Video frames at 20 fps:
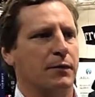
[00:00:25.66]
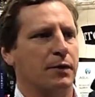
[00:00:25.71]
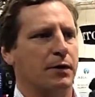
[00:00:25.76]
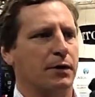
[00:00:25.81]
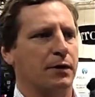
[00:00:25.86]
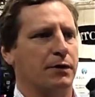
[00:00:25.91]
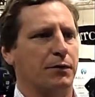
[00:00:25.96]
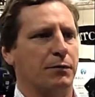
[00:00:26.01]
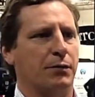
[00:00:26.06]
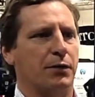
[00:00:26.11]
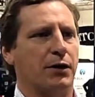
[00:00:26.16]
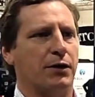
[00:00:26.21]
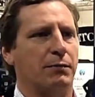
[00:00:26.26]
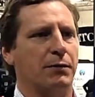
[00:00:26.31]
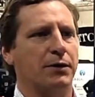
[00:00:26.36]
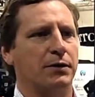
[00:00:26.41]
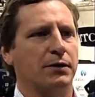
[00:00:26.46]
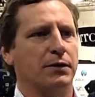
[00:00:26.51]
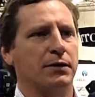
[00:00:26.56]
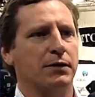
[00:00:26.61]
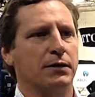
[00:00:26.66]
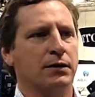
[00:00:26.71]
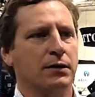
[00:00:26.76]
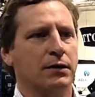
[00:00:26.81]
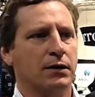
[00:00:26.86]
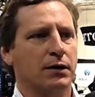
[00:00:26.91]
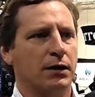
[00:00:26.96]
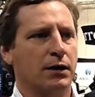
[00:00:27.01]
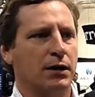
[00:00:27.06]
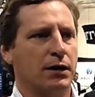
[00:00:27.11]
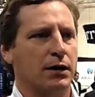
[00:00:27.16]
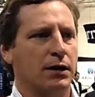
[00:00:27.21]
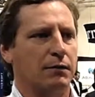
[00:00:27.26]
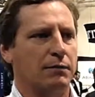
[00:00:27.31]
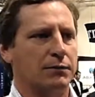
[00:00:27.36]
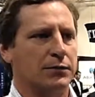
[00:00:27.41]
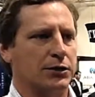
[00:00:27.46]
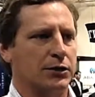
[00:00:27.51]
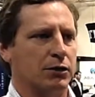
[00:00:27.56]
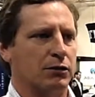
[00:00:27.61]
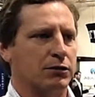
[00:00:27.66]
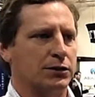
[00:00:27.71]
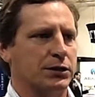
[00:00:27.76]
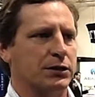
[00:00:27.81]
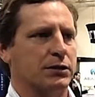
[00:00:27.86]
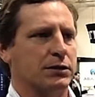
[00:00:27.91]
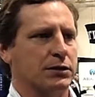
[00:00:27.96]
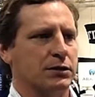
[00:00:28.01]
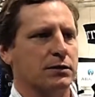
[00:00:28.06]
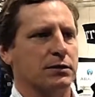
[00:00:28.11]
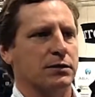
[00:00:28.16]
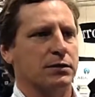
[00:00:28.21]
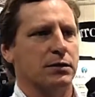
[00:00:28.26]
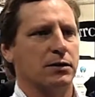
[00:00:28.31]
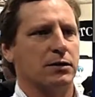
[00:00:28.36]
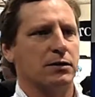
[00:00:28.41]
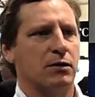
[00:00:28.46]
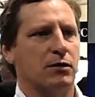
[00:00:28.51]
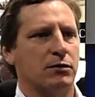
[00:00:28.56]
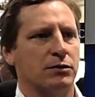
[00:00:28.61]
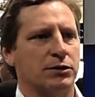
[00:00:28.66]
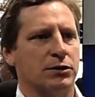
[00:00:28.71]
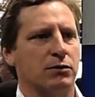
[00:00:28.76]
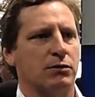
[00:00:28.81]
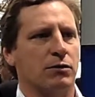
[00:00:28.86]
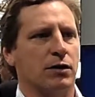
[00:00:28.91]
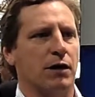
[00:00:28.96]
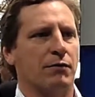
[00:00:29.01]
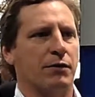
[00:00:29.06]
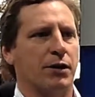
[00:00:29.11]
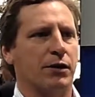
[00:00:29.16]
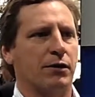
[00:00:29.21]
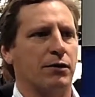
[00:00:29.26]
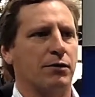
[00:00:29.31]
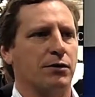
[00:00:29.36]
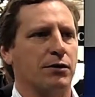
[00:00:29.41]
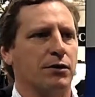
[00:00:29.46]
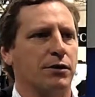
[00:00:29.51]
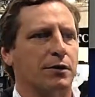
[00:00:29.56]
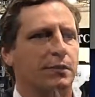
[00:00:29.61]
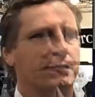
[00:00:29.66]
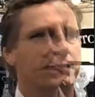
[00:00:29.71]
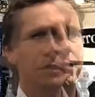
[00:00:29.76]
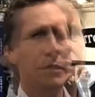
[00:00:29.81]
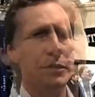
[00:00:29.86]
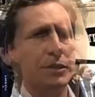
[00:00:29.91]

uh, department. Um, sales is also having a good year.